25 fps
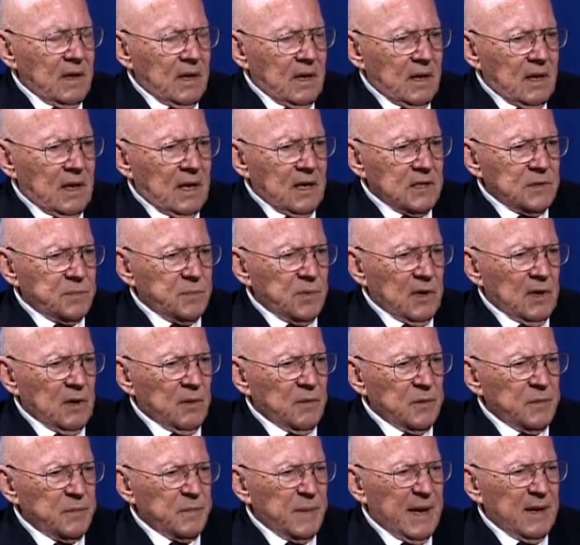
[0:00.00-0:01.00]

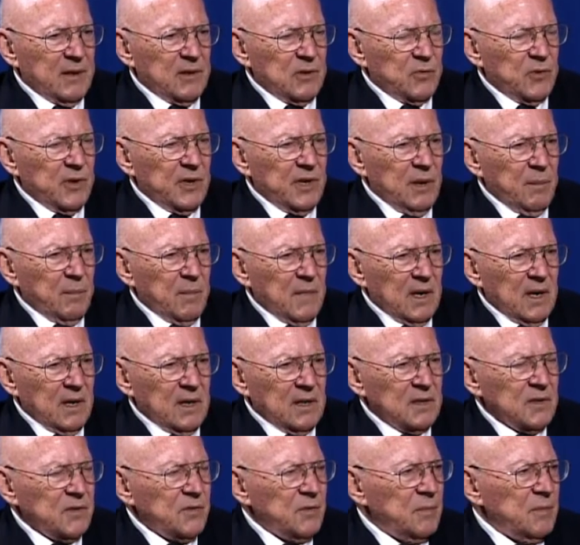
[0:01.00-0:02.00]
hospital about 20
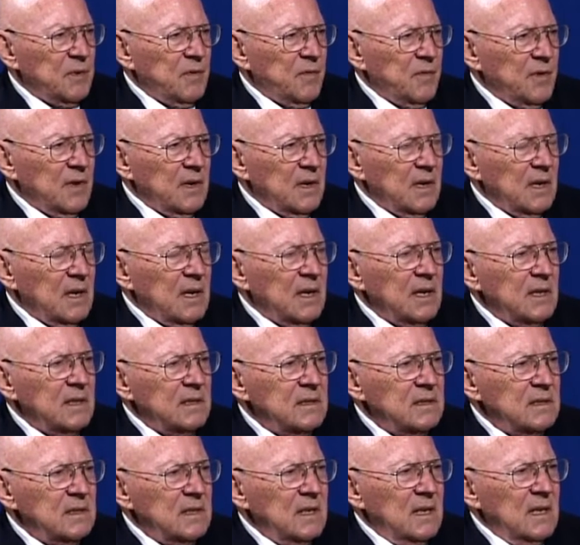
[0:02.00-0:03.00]
miles from the front lines.
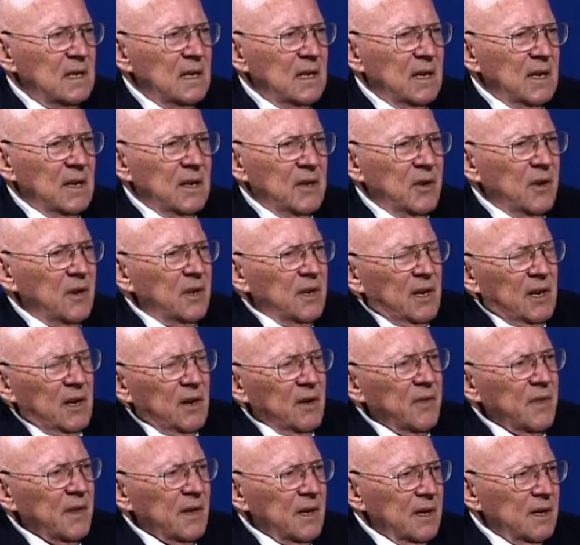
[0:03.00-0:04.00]
You could
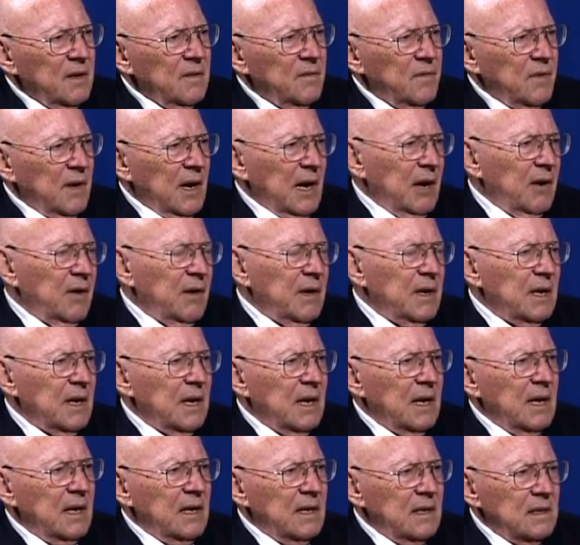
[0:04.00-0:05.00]
hear the gunfire at
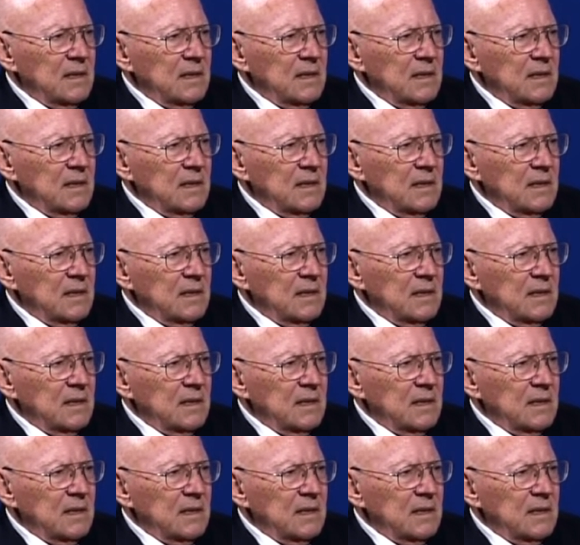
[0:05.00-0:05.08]
night. And,